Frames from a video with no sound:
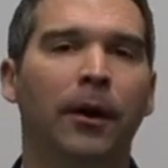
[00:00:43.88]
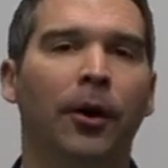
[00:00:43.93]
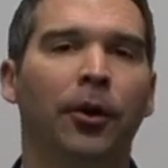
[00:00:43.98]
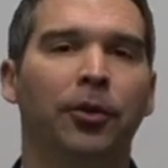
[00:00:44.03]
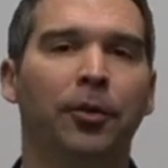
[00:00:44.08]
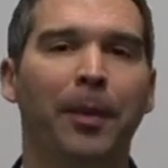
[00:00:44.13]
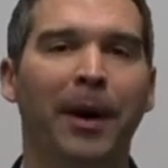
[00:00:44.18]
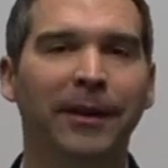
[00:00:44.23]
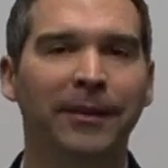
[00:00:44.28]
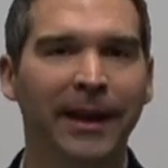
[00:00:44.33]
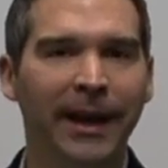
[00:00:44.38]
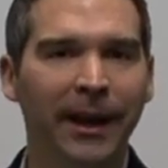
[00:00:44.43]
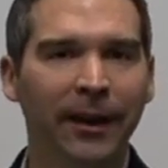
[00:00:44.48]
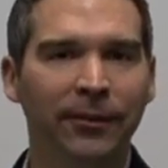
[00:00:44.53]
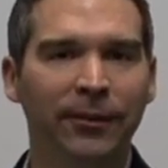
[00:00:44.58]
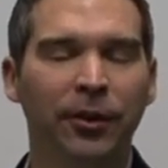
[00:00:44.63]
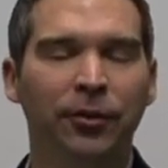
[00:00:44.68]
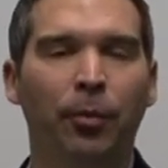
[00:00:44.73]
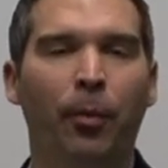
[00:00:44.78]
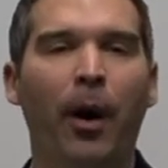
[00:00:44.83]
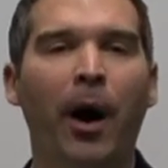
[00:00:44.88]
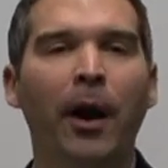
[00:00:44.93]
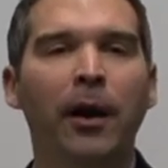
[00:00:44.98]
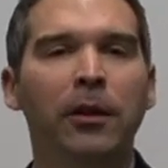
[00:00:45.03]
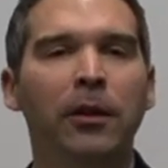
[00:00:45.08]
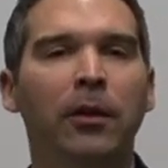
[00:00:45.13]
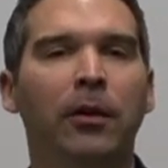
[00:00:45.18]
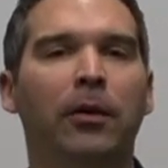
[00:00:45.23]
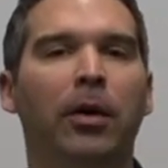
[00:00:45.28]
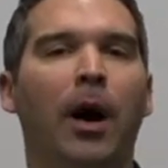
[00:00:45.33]
So my dad says, why don't
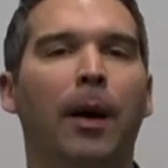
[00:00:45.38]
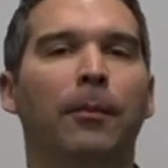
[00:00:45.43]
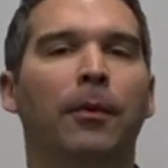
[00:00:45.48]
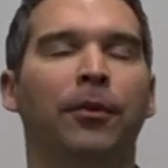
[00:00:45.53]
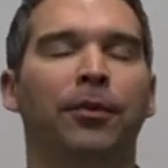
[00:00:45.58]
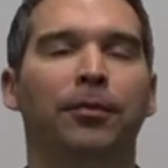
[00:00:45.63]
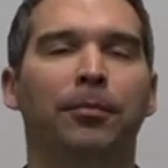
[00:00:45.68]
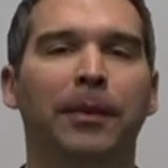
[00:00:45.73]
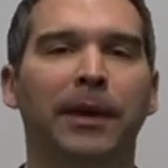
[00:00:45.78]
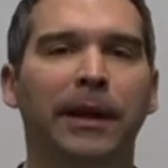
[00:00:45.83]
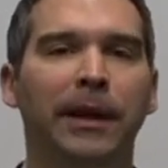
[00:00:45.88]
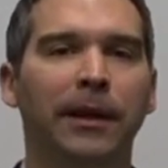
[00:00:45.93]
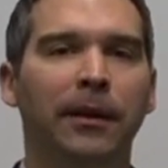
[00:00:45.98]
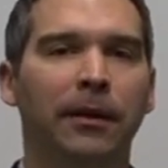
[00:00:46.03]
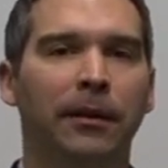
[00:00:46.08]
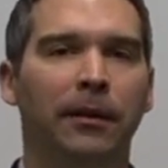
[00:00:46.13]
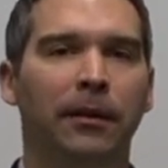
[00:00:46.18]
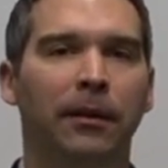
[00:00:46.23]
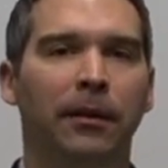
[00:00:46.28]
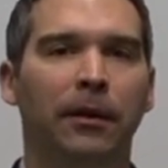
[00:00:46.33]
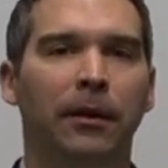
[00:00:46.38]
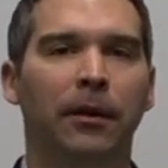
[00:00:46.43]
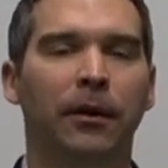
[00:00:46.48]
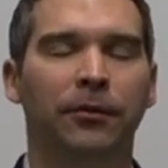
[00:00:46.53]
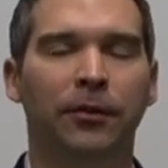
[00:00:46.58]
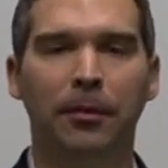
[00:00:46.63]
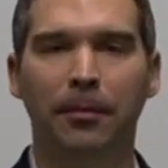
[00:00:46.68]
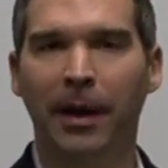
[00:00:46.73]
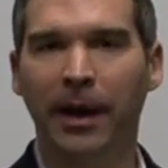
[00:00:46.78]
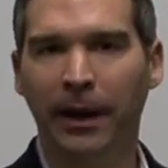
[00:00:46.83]
you come with me
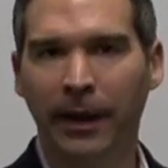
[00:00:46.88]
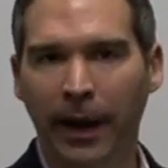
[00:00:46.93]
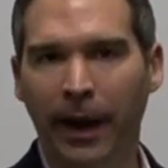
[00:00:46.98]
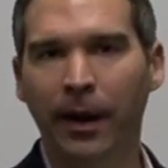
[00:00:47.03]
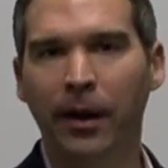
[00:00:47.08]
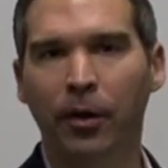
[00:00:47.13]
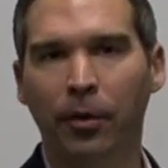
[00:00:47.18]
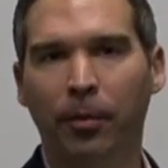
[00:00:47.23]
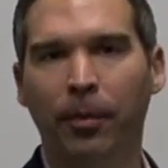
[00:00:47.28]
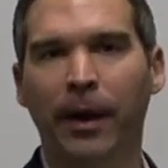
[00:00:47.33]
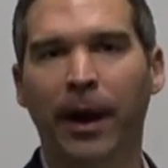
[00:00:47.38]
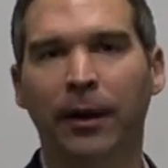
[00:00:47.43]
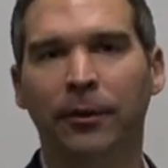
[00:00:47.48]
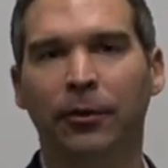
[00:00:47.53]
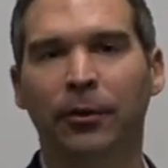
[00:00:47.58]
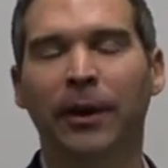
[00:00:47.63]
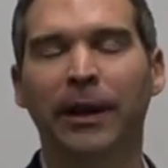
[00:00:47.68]
to my chiropractor?